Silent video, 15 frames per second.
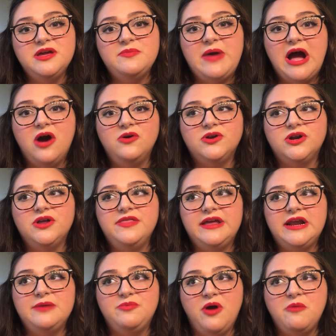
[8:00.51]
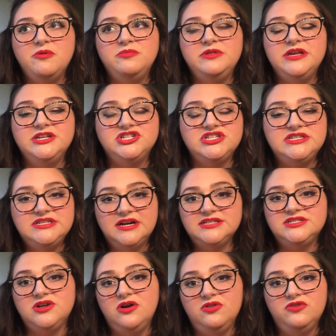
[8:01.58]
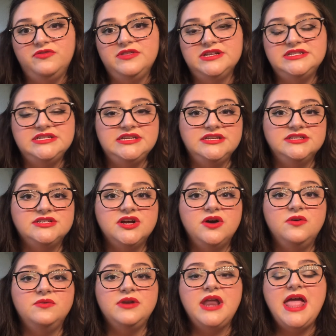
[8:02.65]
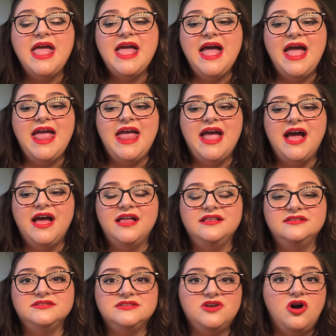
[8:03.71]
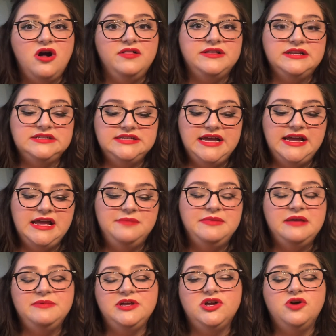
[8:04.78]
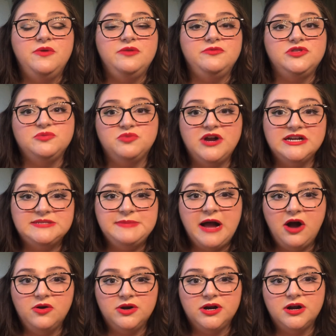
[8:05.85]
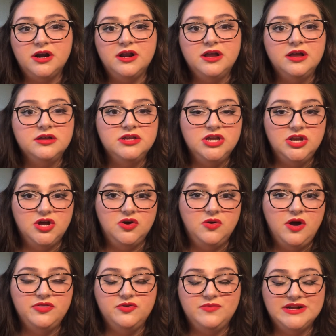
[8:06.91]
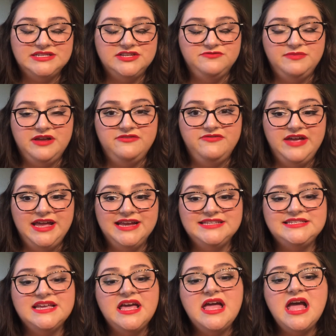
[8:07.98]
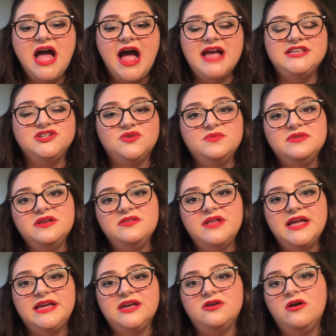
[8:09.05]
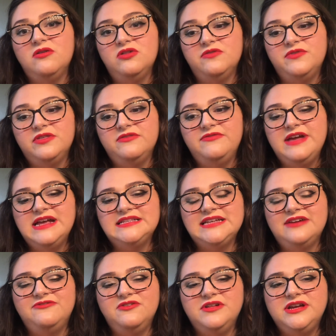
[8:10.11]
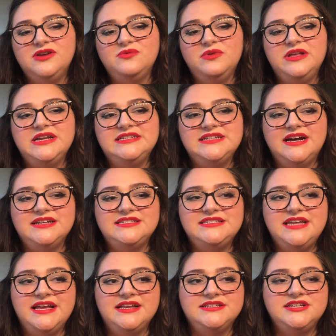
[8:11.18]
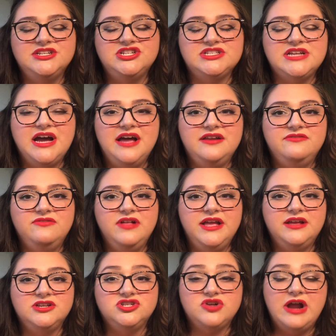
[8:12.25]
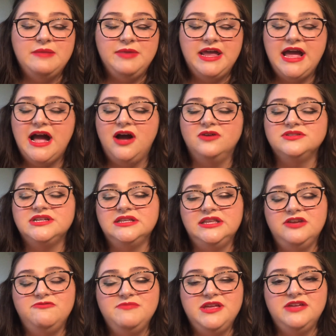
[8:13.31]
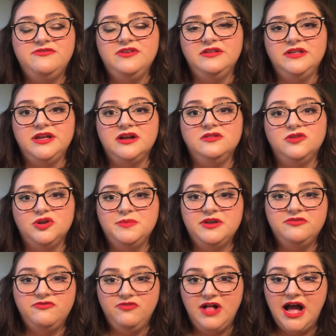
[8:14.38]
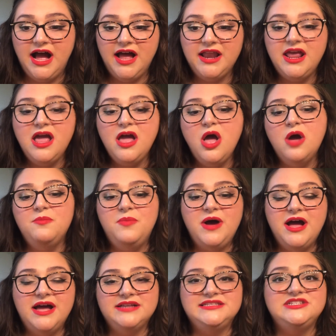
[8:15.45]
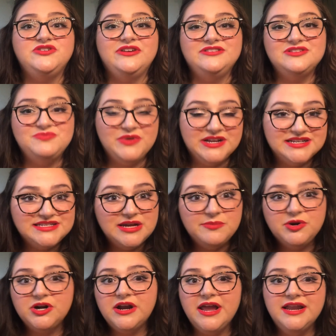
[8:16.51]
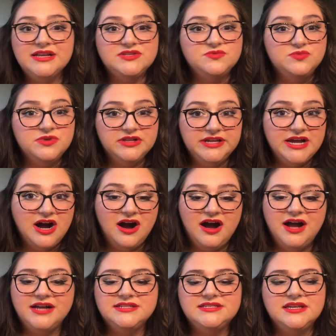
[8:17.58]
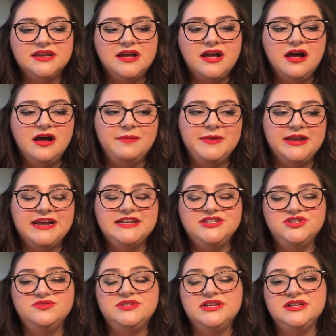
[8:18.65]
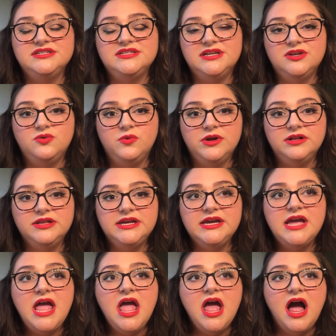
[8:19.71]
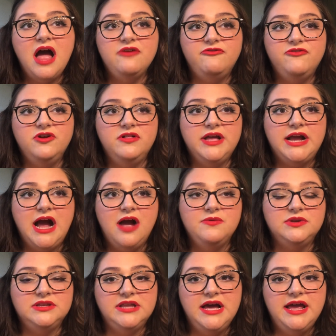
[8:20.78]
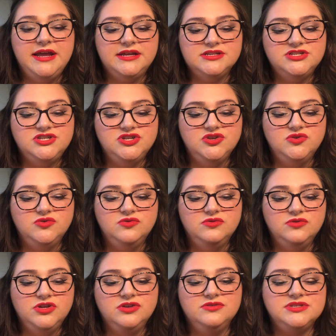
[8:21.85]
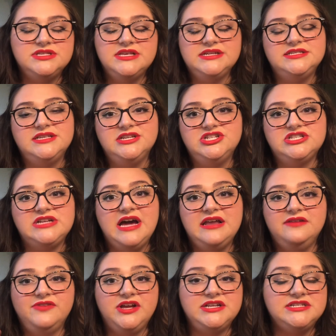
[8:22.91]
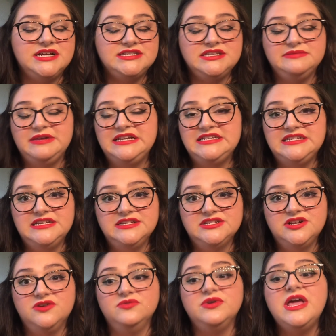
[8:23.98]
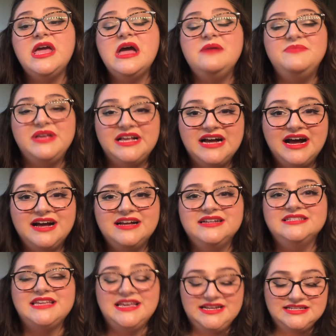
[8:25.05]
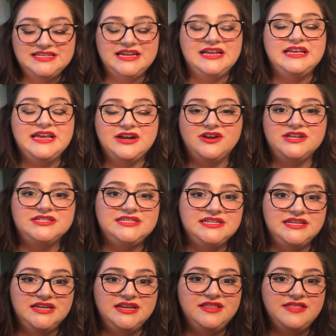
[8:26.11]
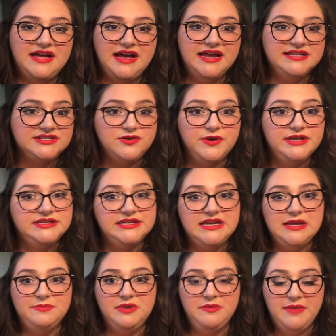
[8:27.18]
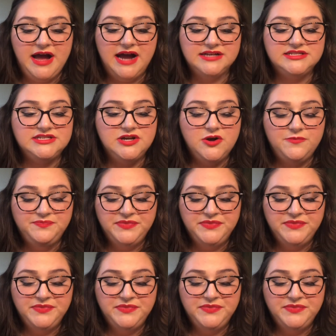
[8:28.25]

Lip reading: powder that I probably just dust all over the T-zone and call it a day, and maybe go in with a pressed powder, you know, on the rest of my face. I don't really like it all over the face. I feel like it really does tend to just kind of like dry me out and leave me feeling a little bit flat. But during the spring and summer, it is really hot, and I do tend to get oily. I feel like I would like to use this to just kind of like dust in my T-zone, because it is like guaranteed that it's going to keep me matte. So